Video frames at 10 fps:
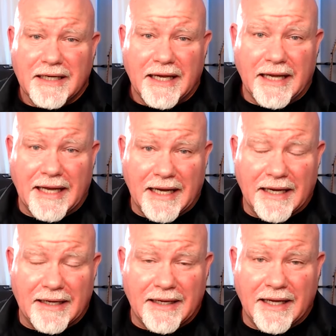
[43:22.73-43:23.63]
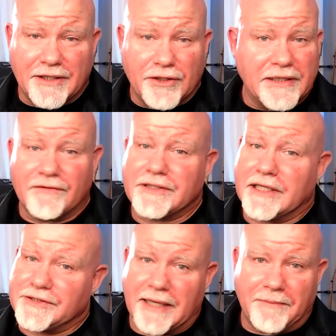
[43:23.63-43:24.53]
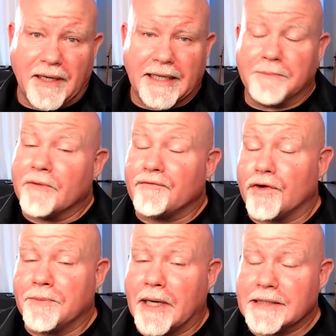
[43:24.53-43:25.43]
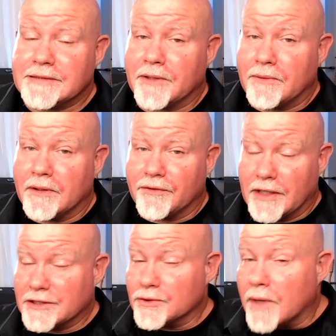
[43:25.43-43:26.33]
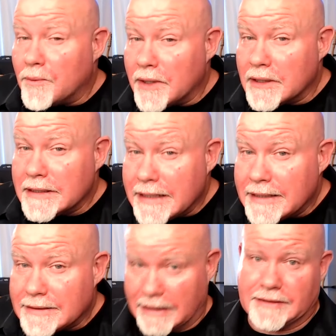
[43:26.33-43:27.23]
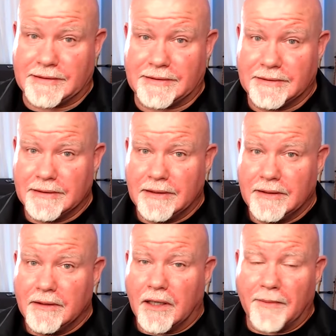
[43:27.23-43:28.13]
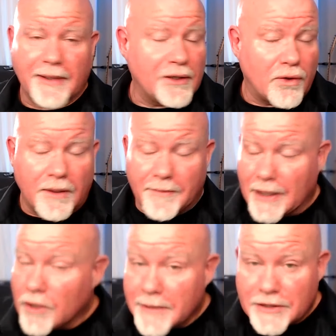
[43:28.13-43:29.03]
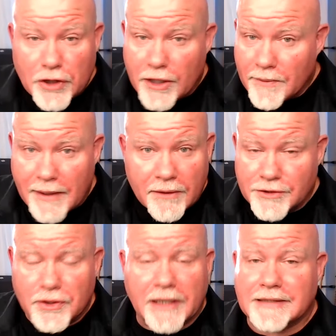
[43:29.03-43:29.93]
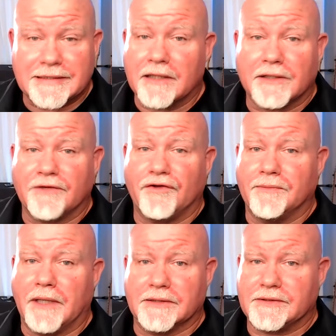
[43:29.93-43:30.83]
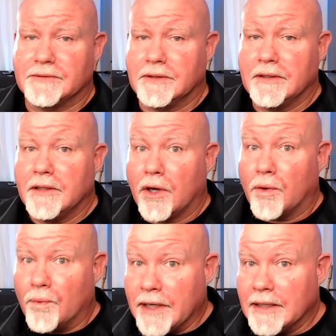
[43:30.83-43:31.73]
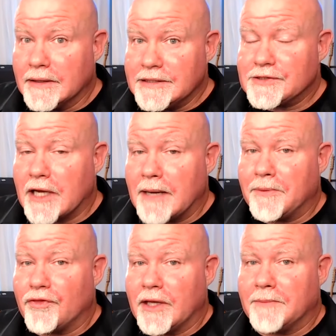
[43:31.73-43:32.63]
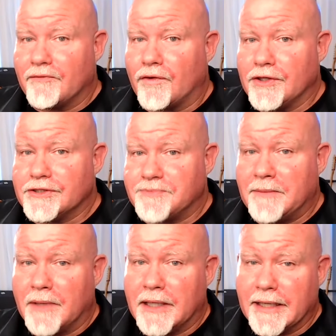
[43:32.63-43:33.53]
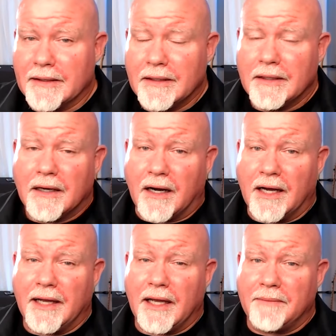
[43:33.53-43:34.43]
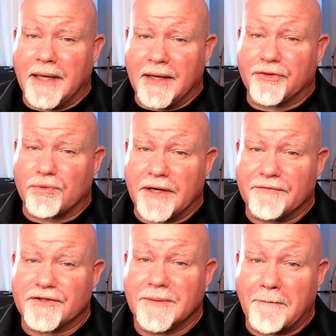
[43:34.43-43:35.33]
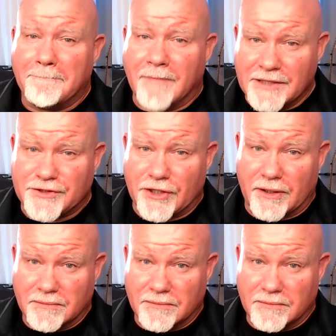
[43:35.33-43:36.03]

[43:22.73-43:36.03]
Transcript: and you never touch that money. Before you buy something, really think, do I really need this? Or am I going to be turning around and trying to sell it in a few months? Really stop and think before you spend money. I am a thrift meister.